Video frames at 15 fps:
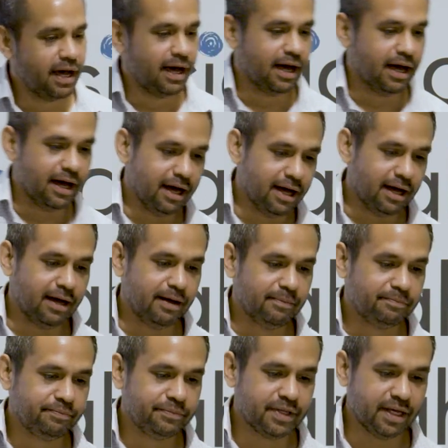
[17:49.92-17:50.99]

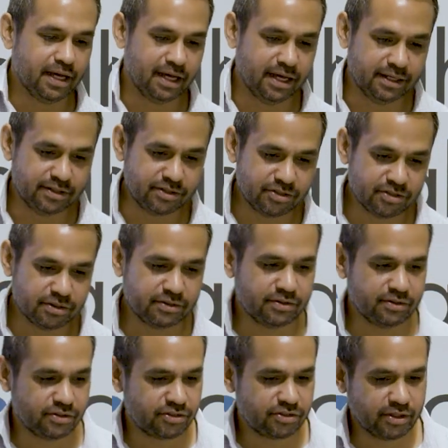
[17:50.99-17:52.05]
Um, and
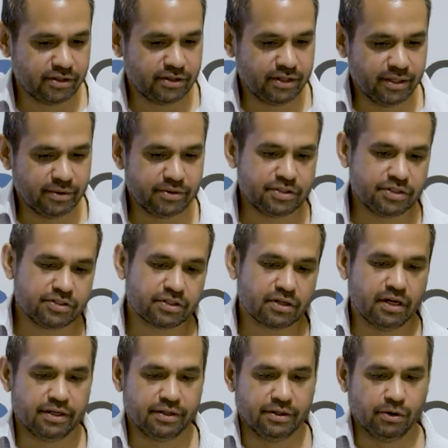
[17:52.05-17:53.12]
so it was just
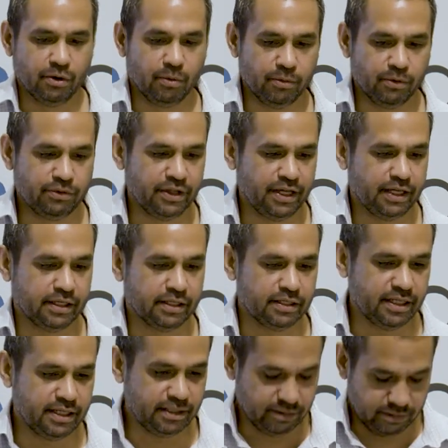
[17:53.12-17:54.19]
kind of the normal thing, and
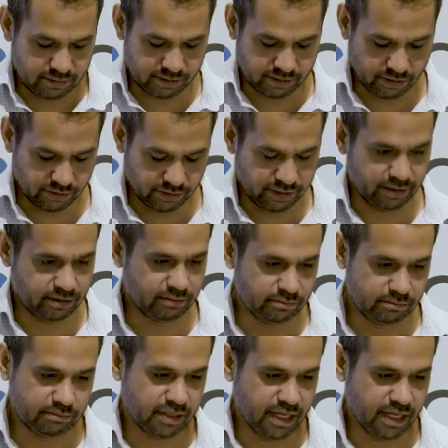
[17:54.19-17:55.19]
he got in,